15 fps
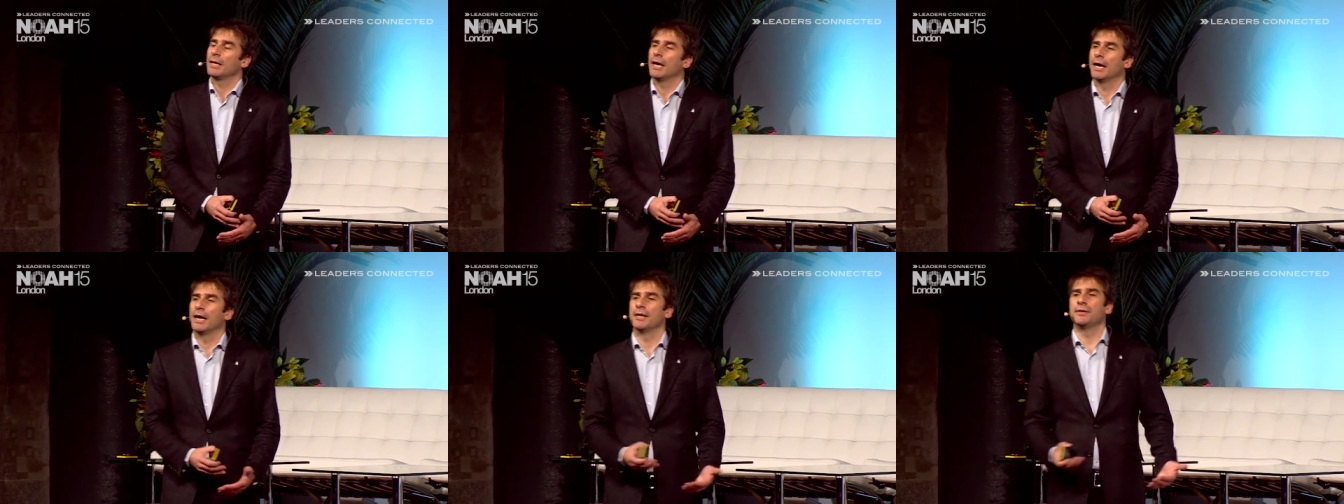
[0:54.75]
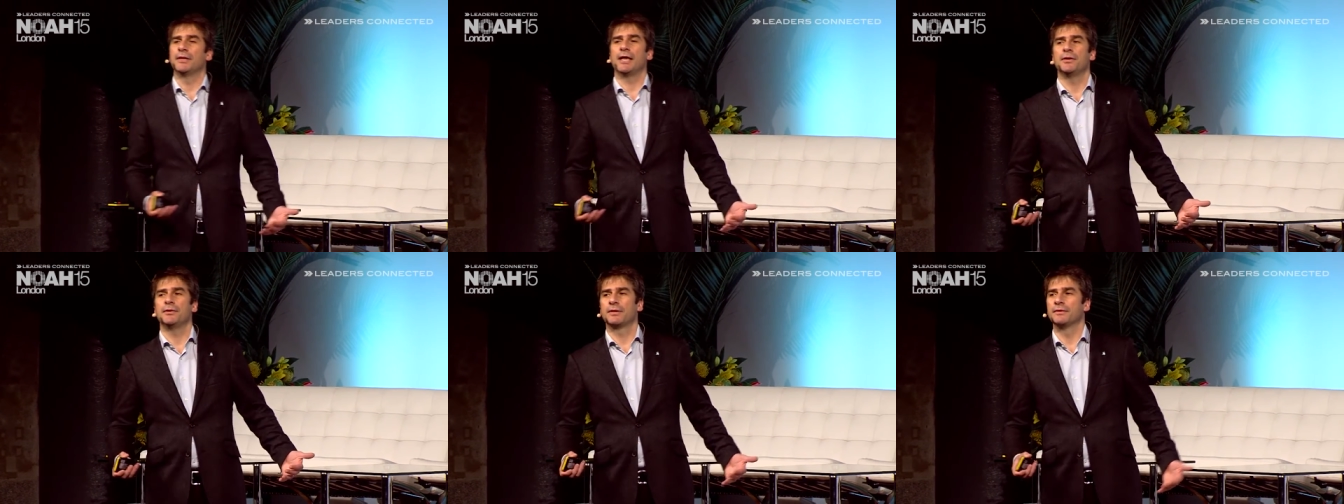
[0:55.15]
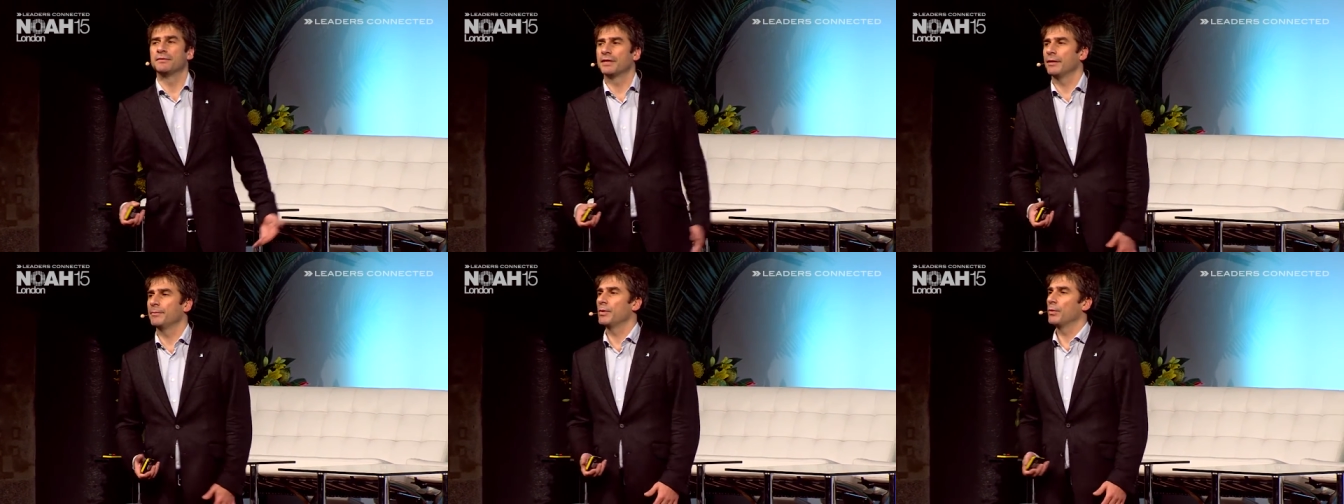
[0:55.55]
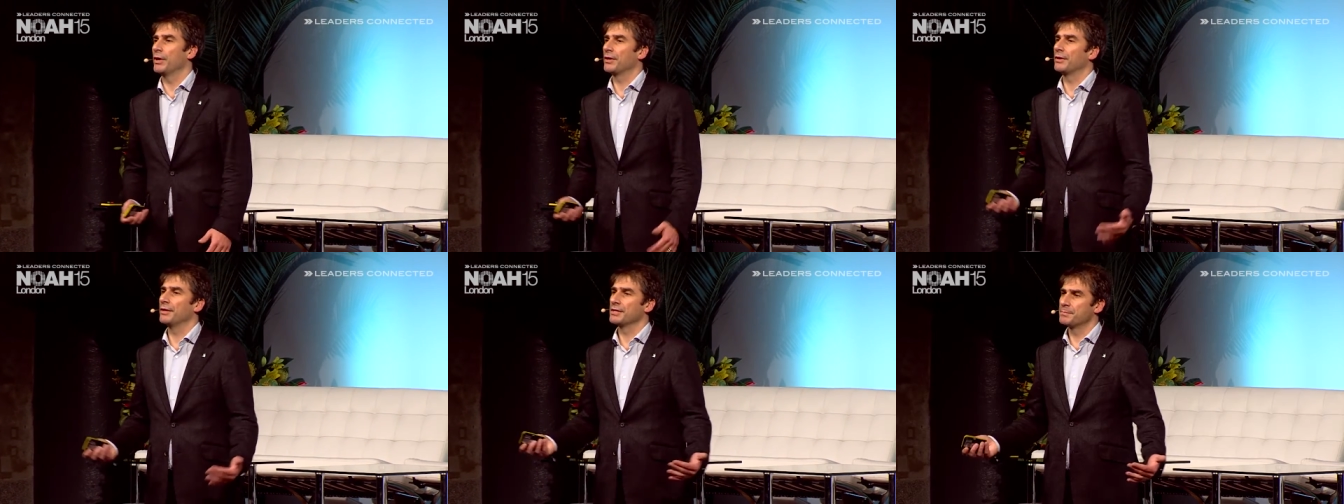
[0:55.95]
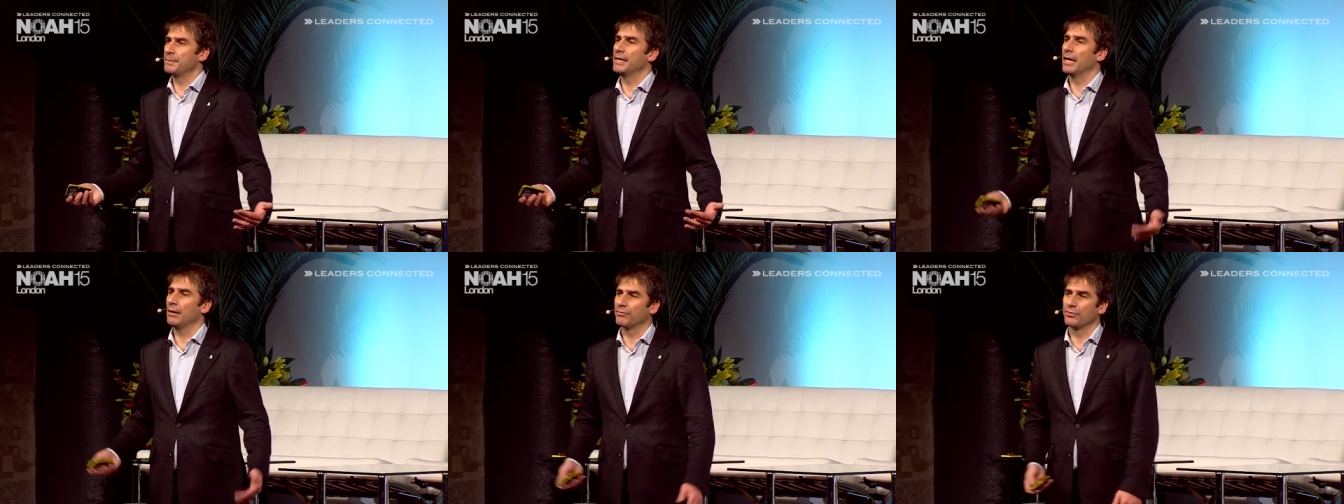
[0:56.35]
and then you can tell me whether it's been
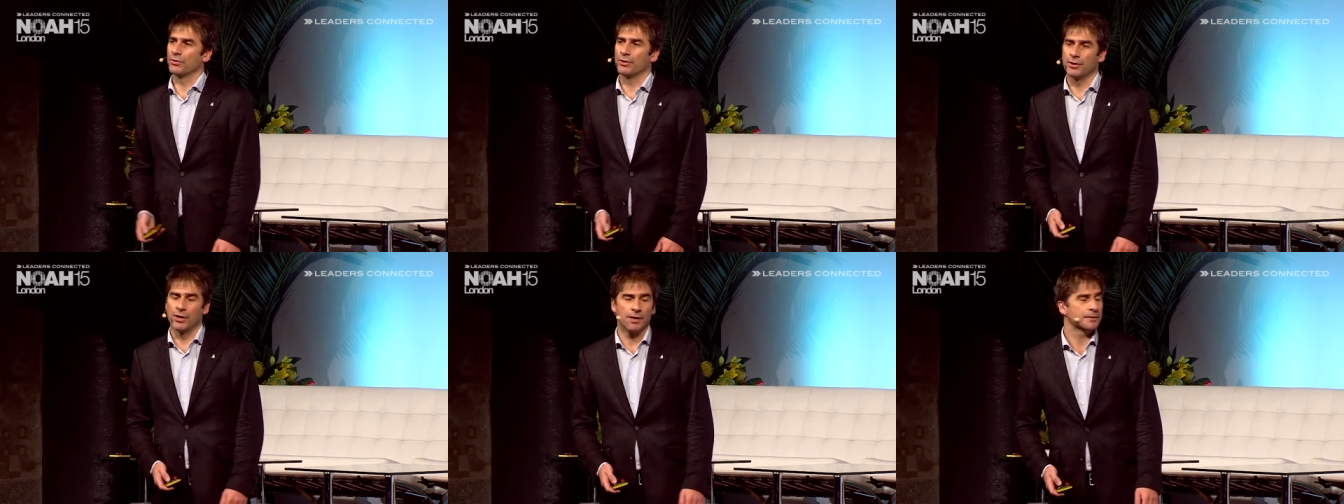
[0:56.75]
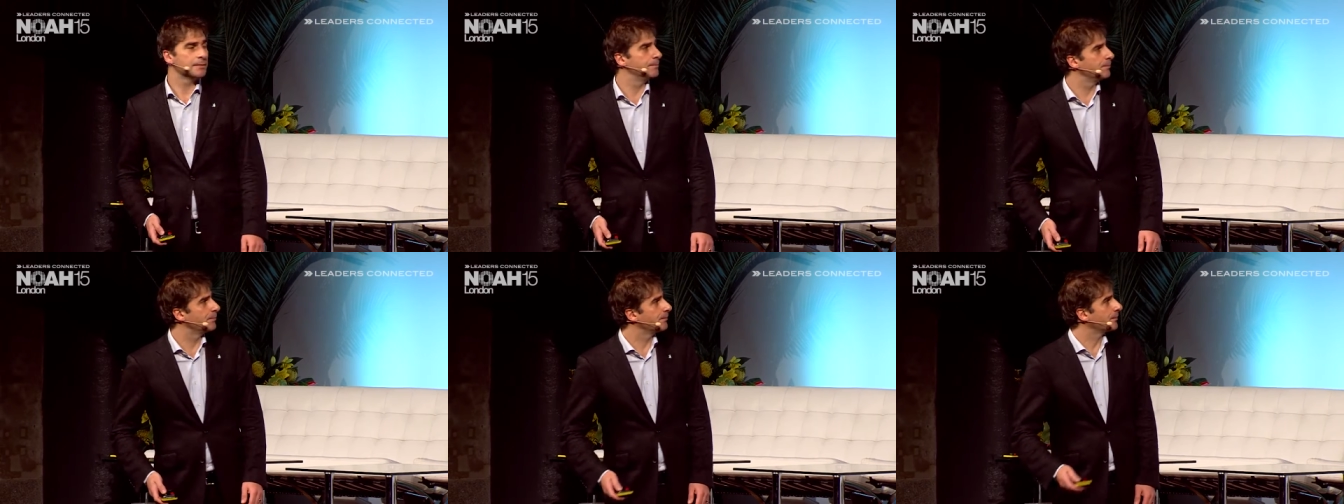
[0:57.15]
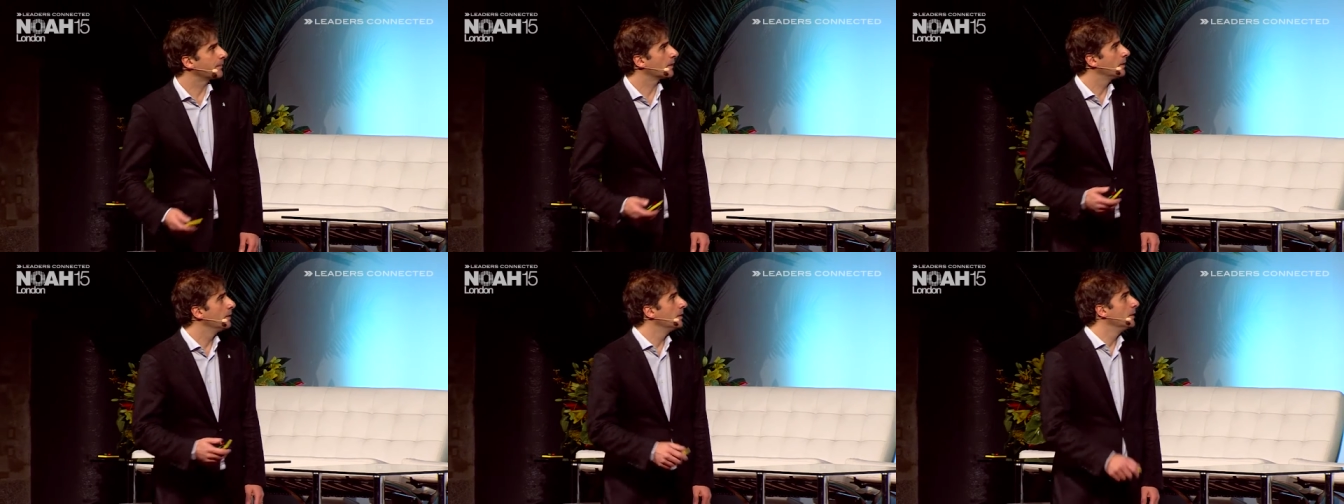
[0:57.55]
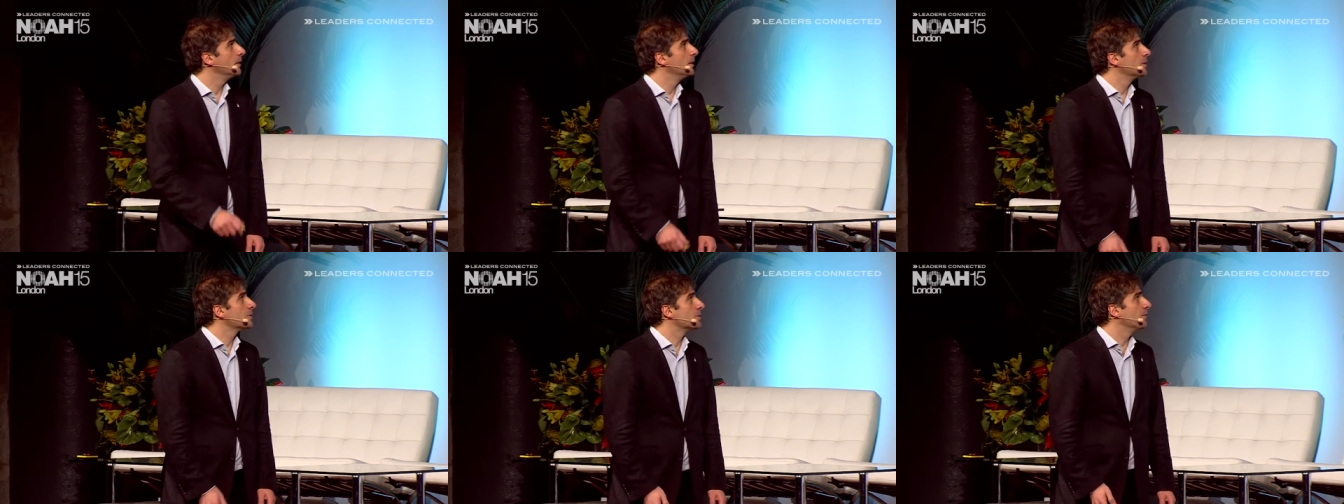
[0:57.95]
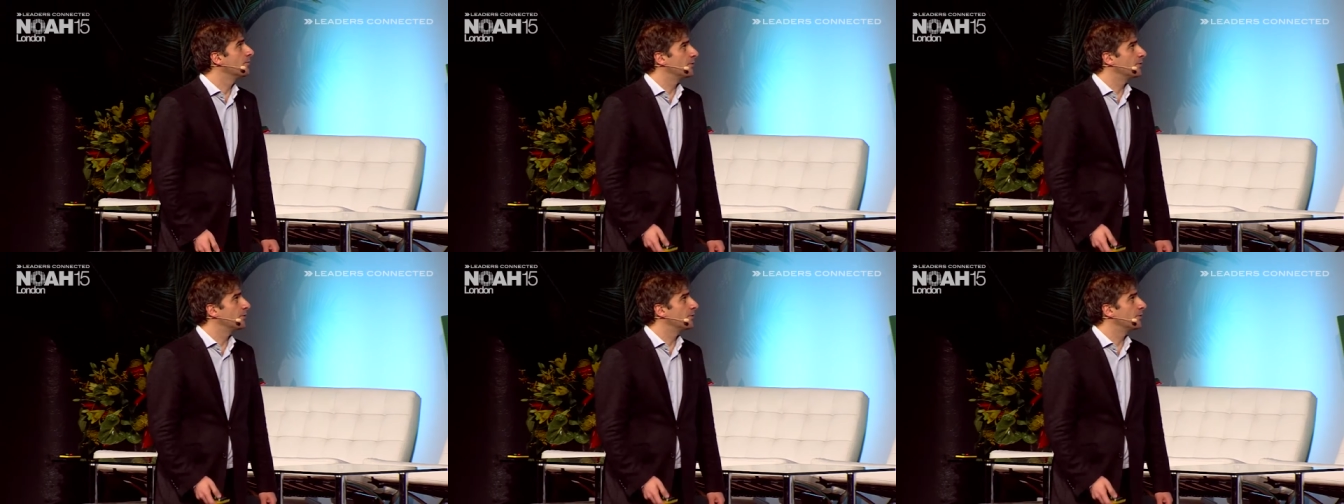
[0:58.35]
helpful or not. So